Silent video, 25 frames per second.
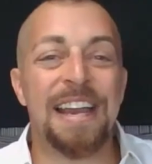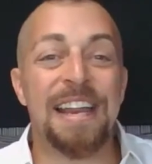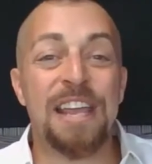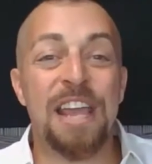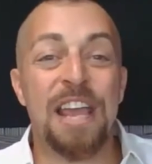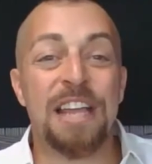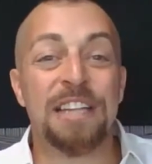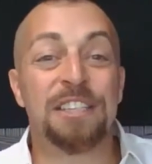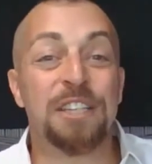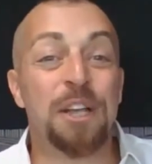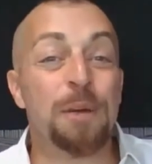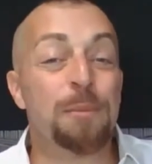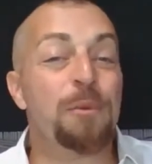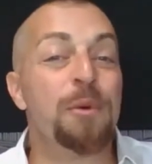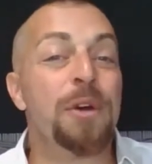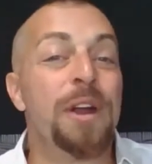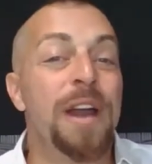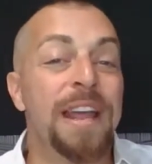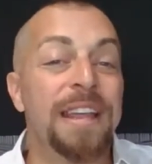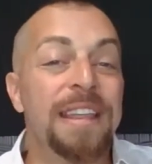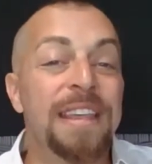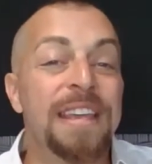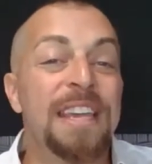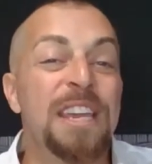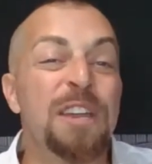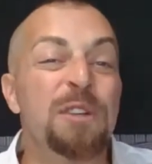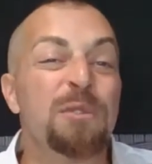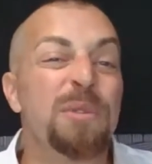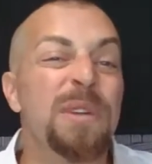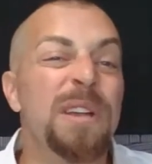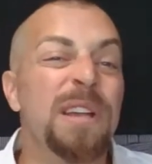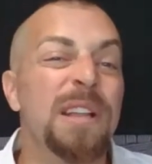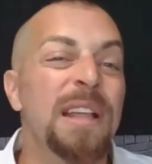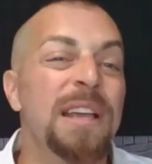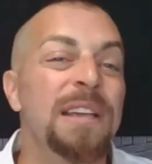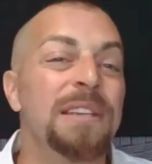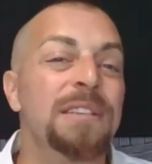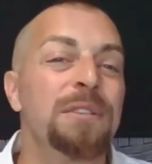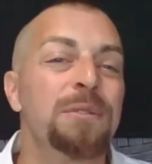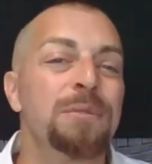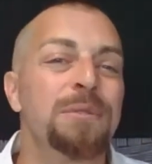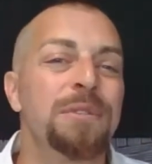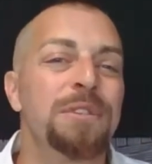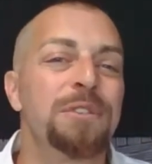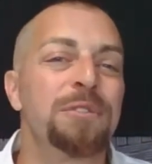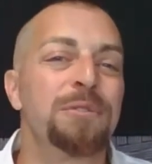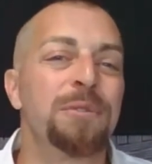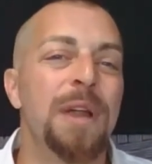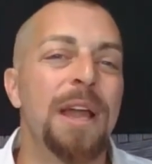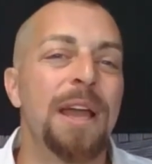And he, at some point, I think he realized it
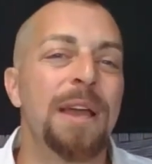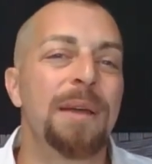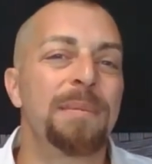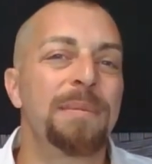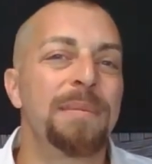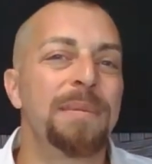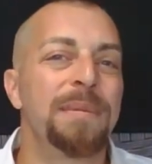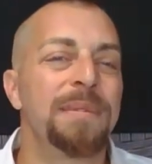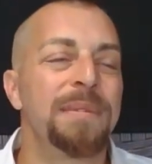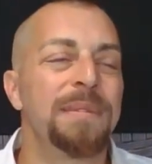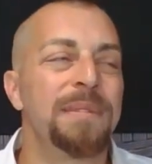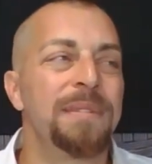was a trap.